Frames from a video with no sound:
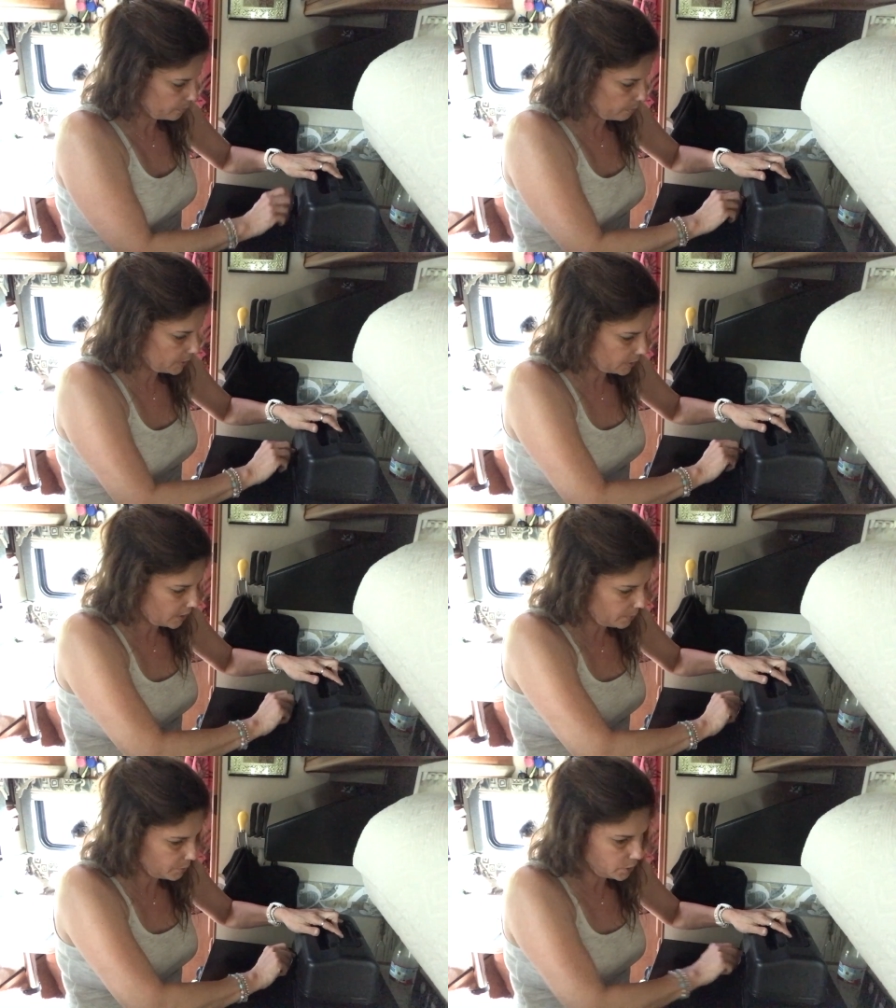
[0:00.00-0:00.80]
but
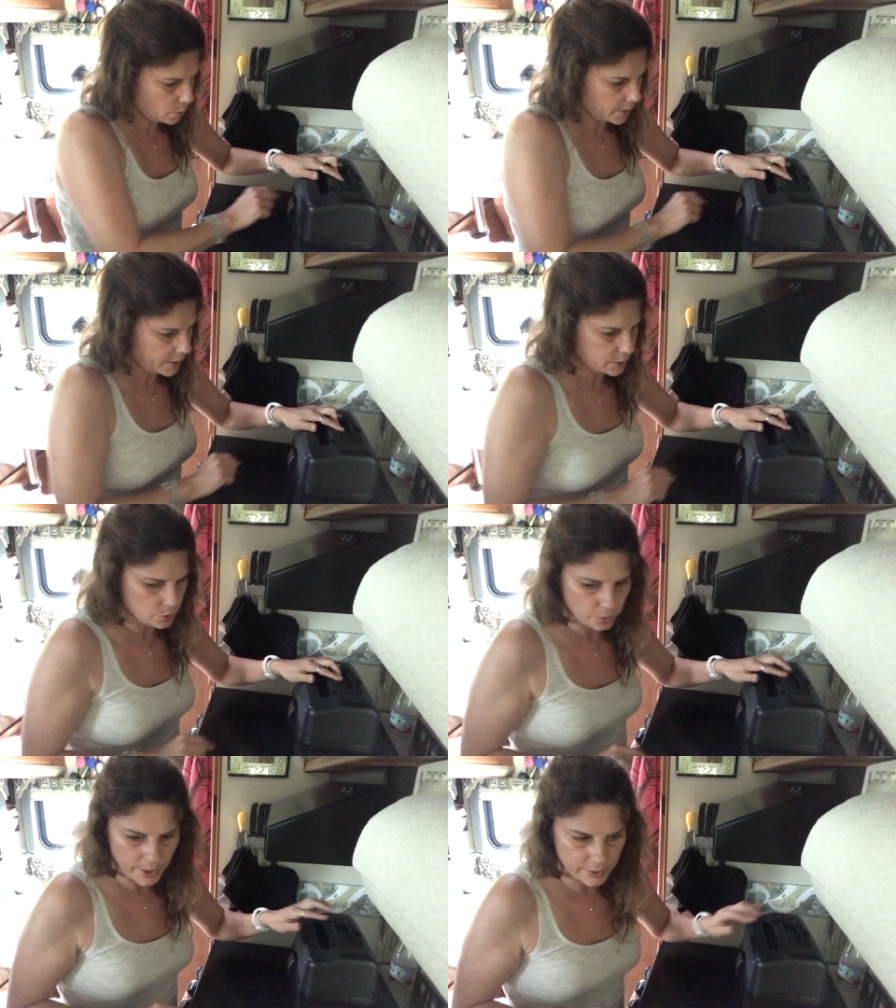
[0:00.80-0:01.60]
I'm going to go ahead and
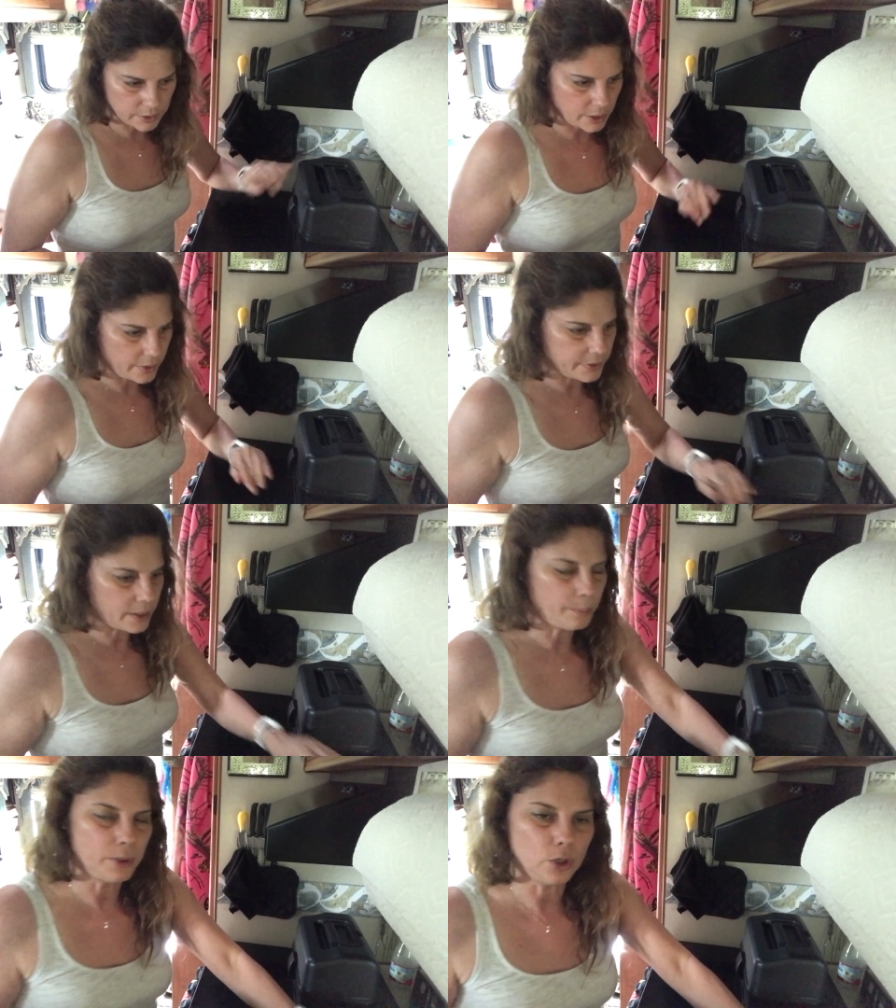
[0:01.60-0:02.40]
do that there, and
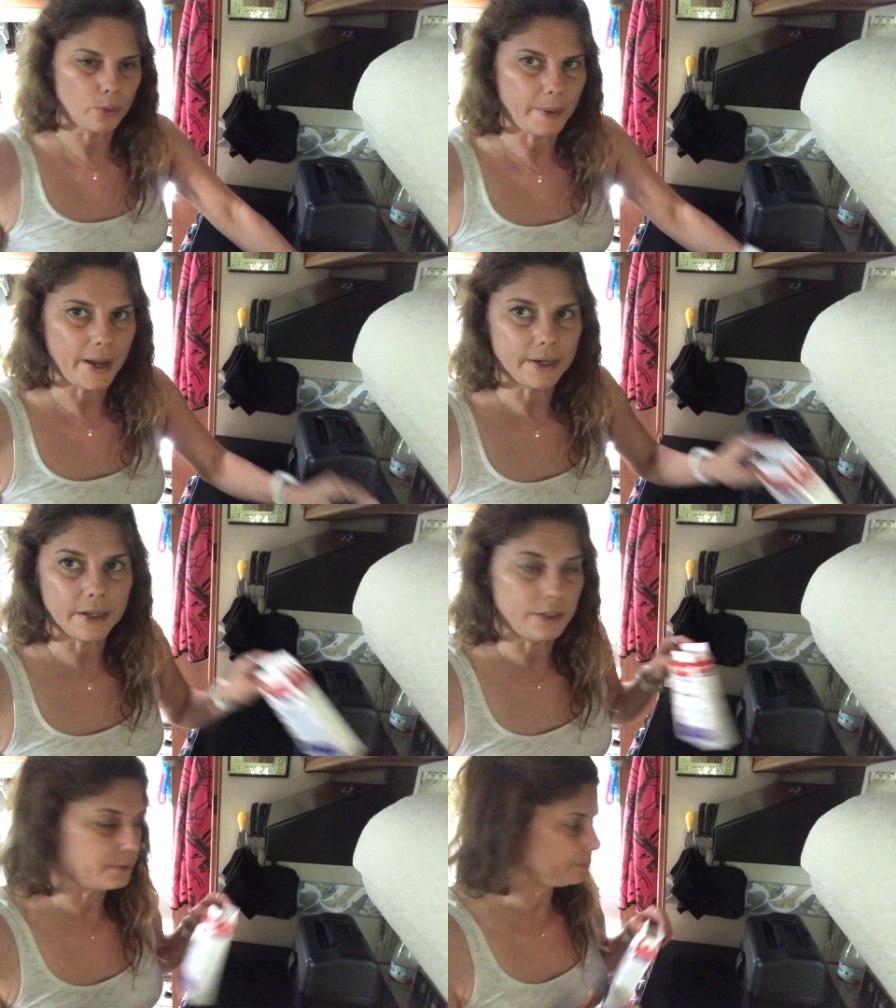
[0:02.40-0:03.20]
then I'm going to go back
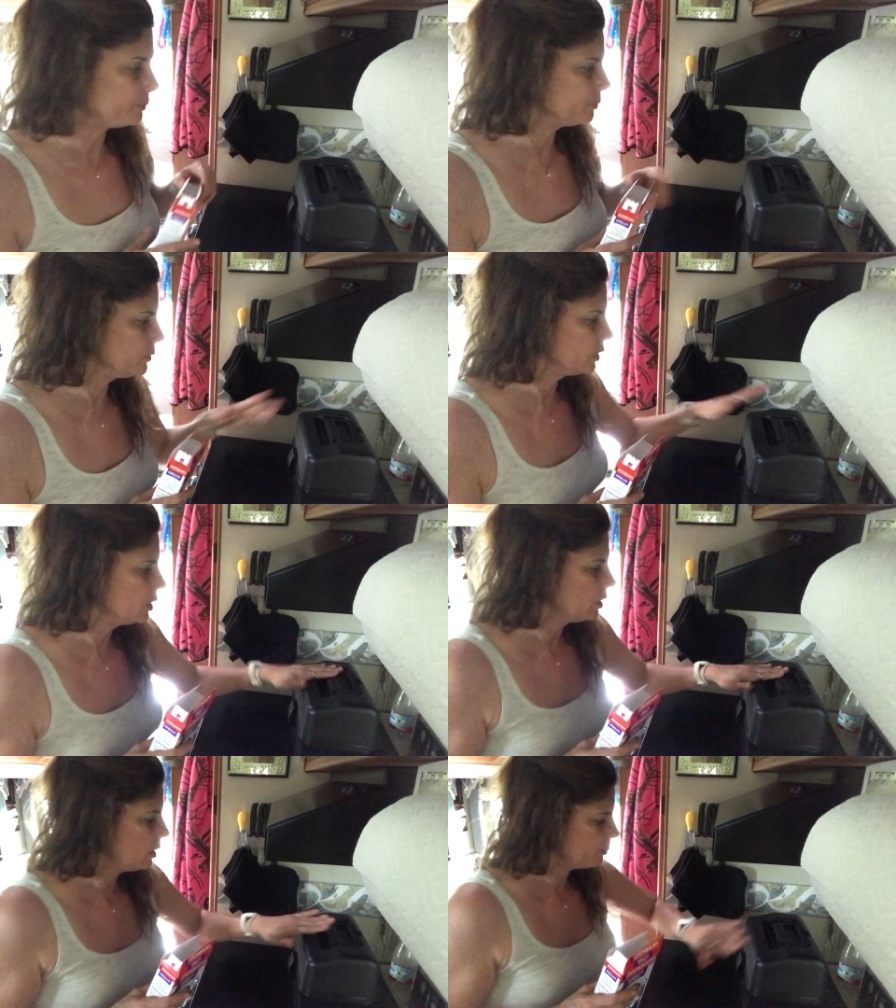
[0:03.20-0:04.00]
and
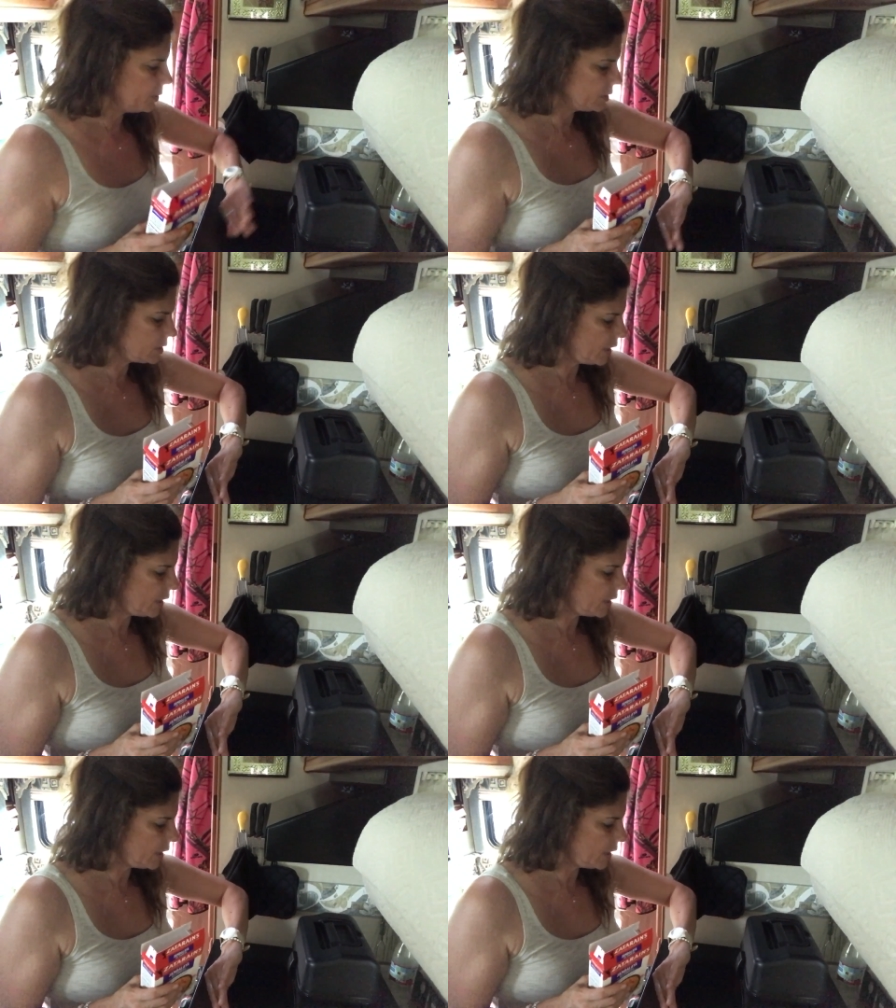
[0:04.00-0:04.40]
I'm going to